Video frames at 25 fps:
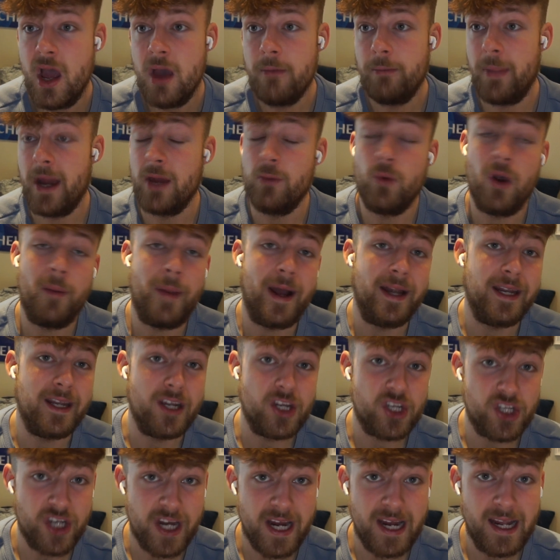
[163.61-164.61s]
Benoit
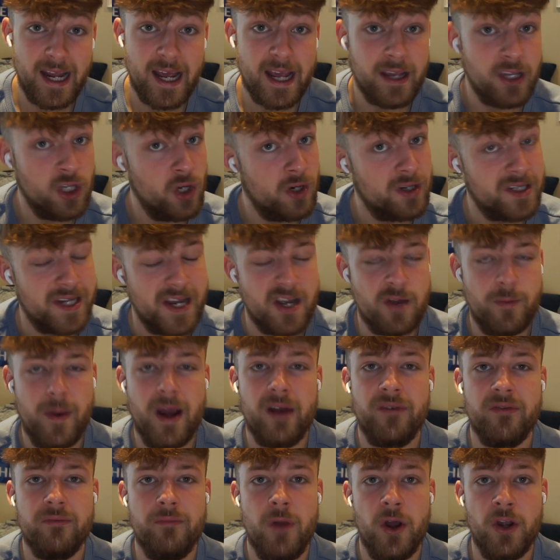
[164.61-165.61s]
Badiashile, young
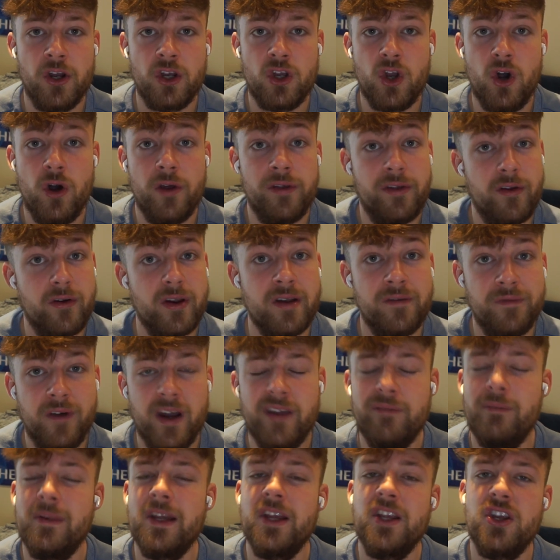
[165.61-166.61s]
centre-back from Monaco,
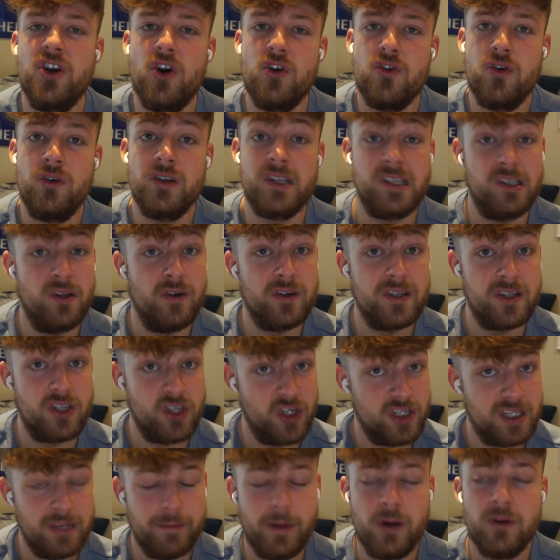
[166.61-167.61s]
35 million euros, looks
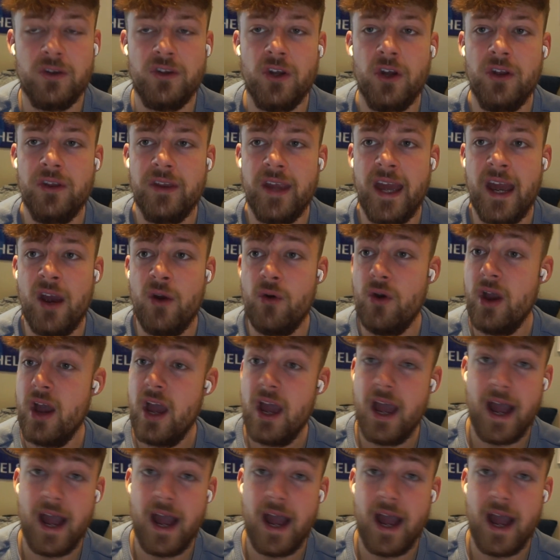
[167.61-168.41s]
just about done now.